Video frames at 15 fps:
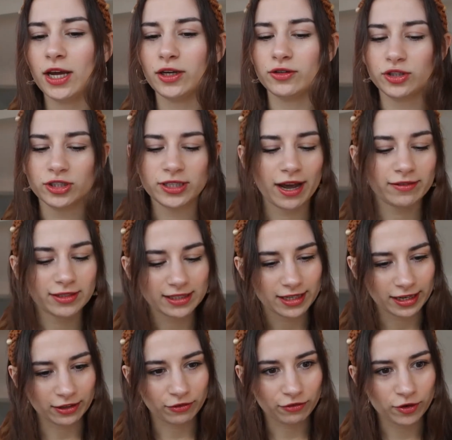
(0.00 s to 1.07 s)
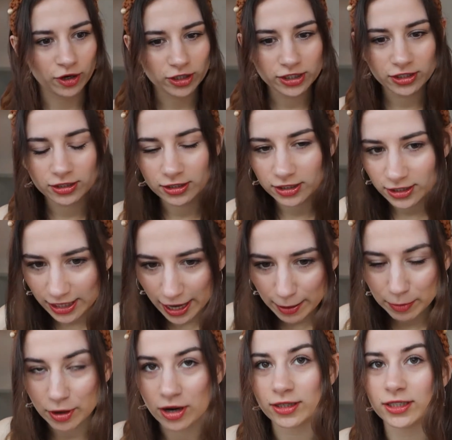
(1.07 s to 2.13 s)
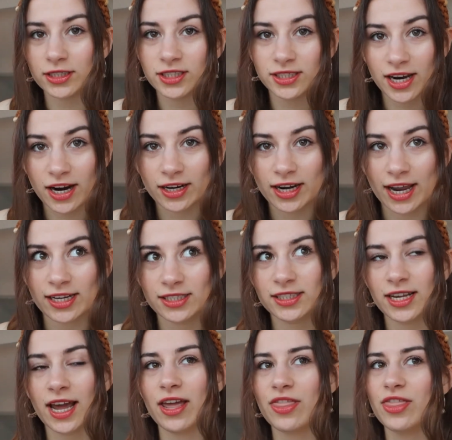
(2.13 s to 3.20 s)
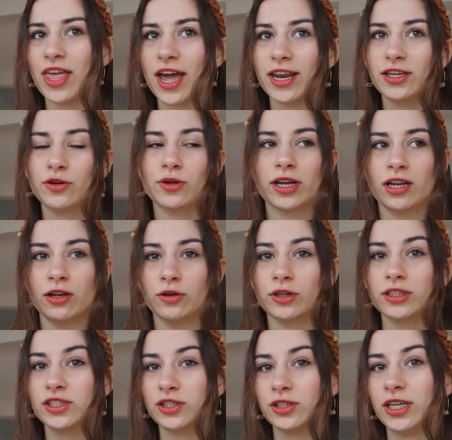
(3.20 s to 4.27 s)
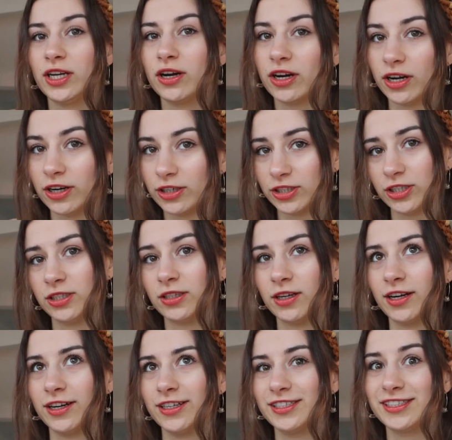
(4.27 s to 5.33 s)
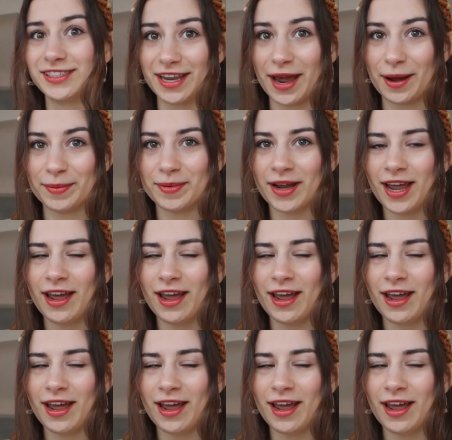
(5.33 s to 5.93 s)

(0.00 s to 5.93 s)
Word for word: You just have to take the first step on the staircase and then you can look to the other uh, step.